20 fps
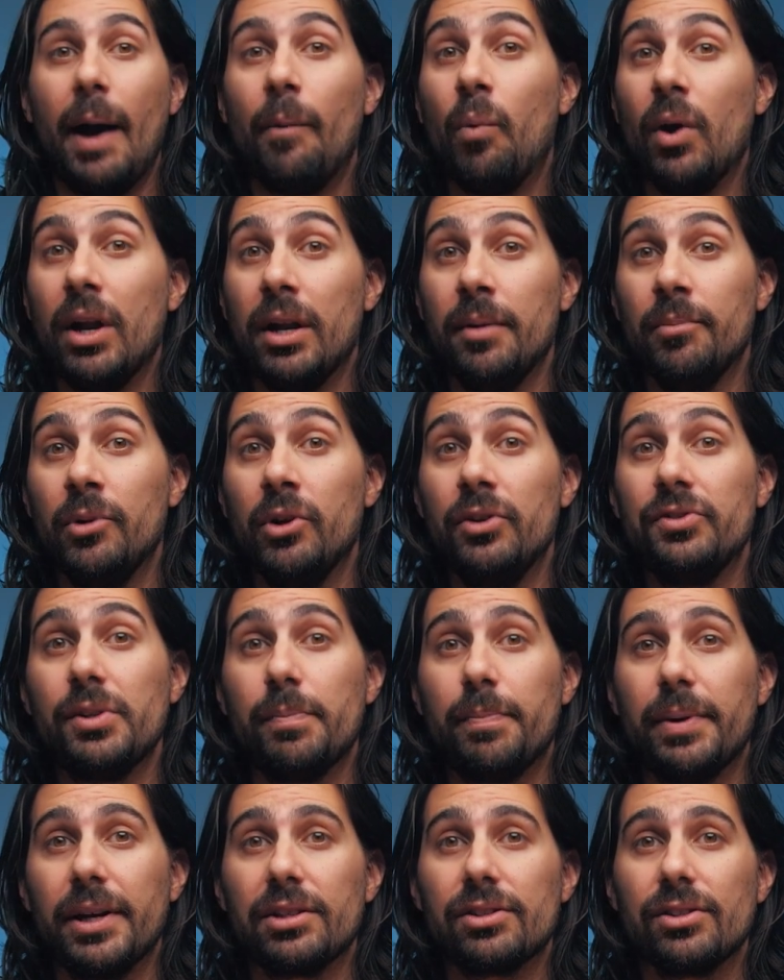and when it moves a
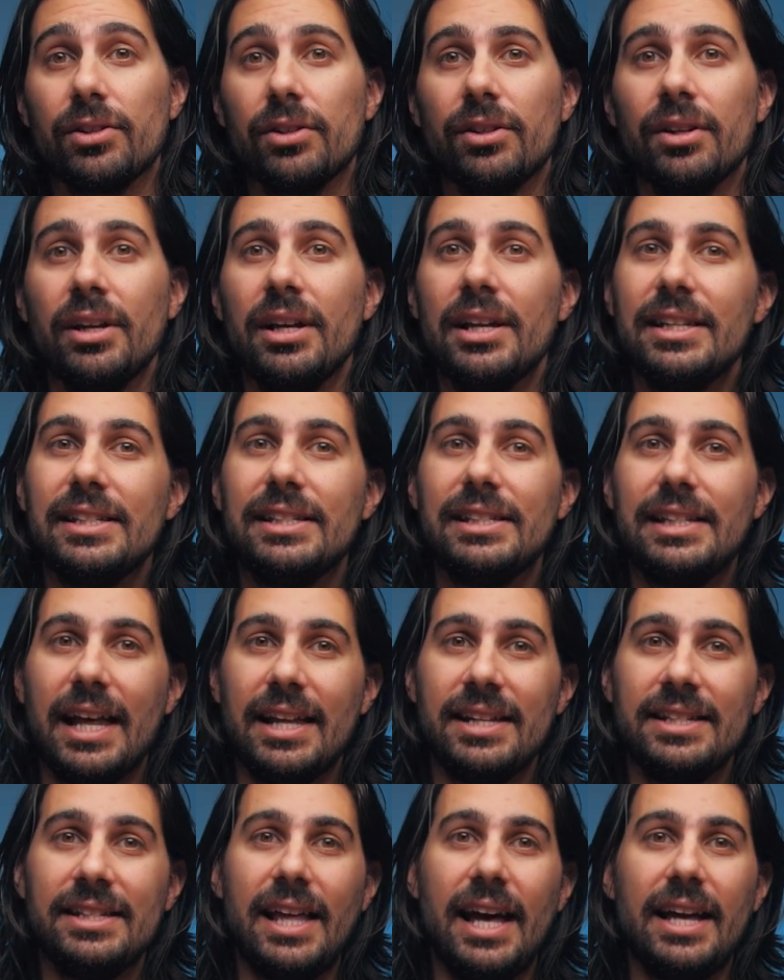pixel,
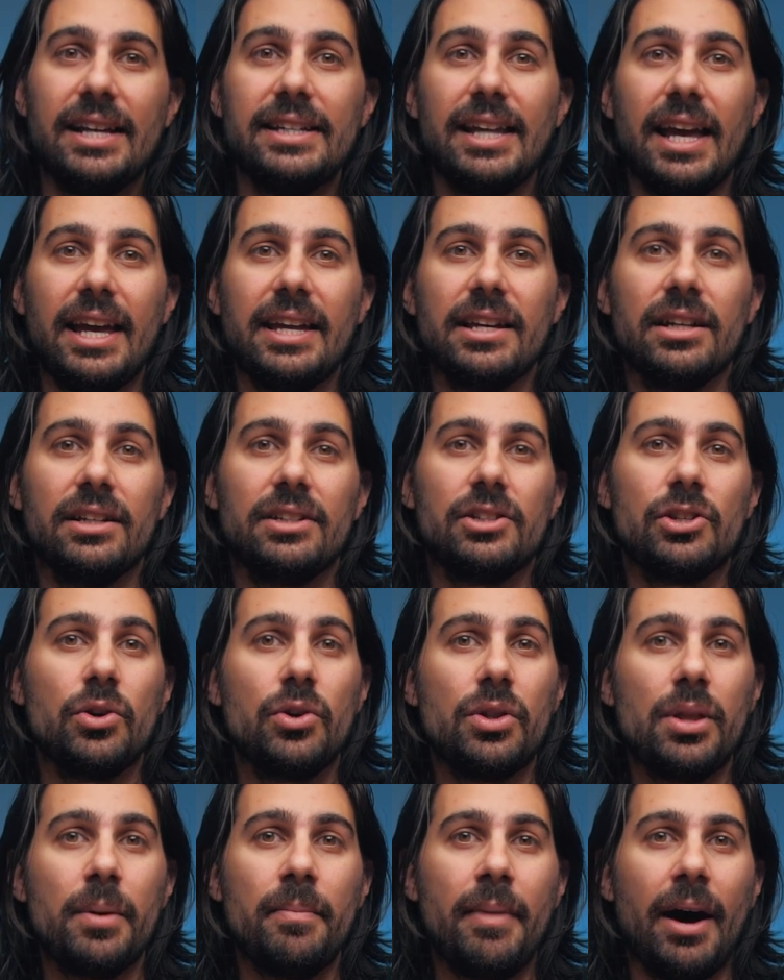sends that data
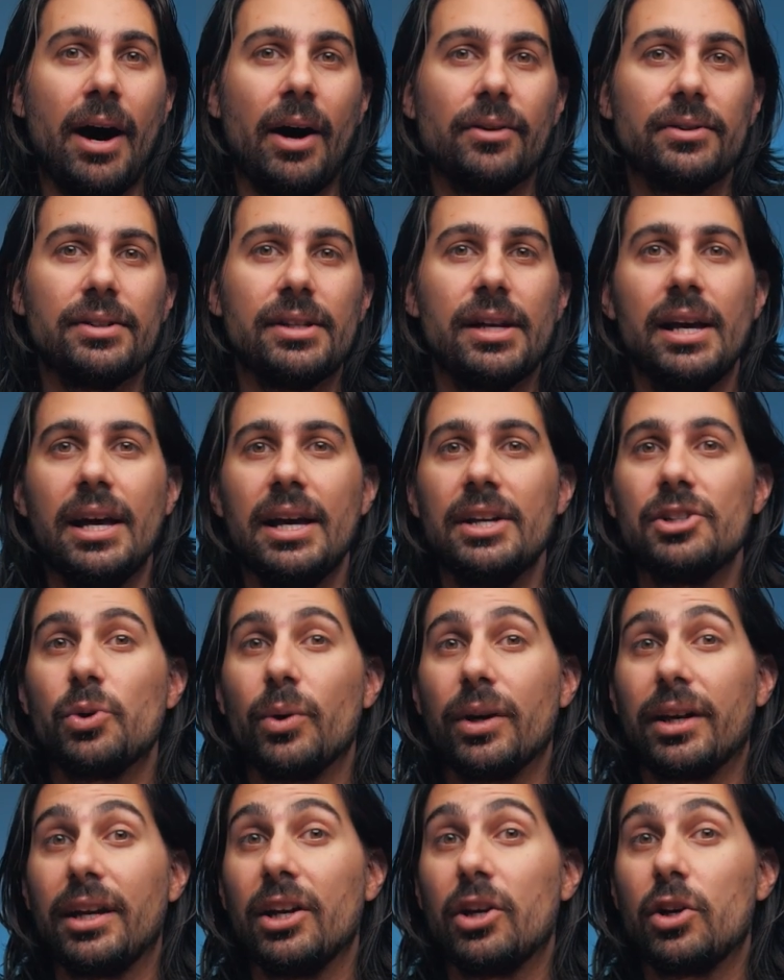to the mount
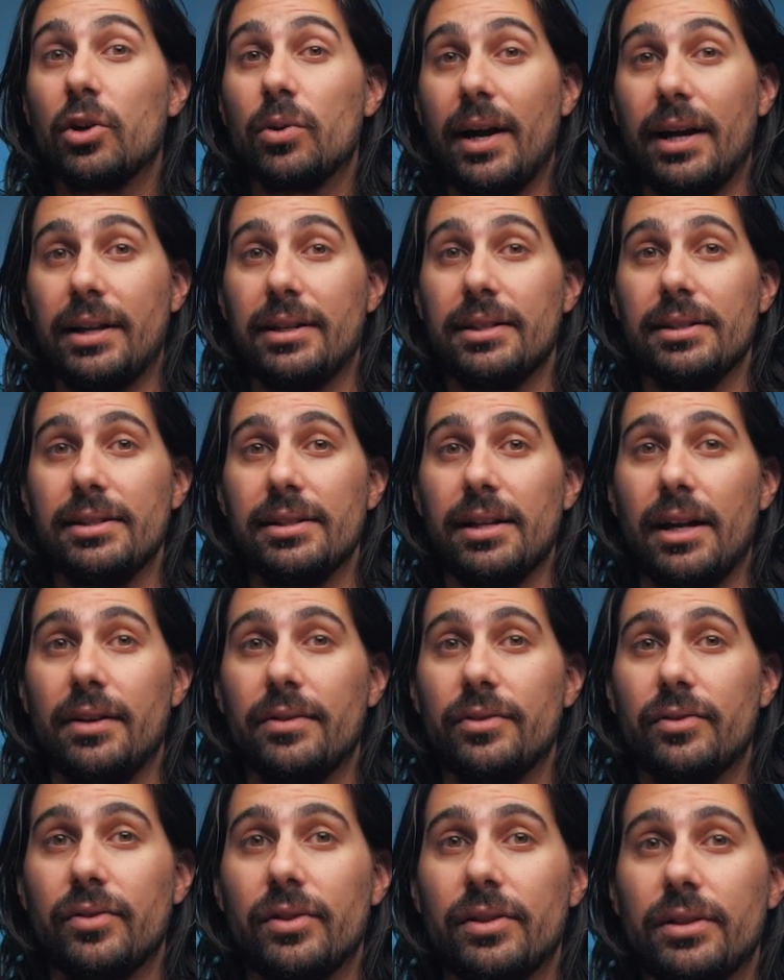so it can correct itself.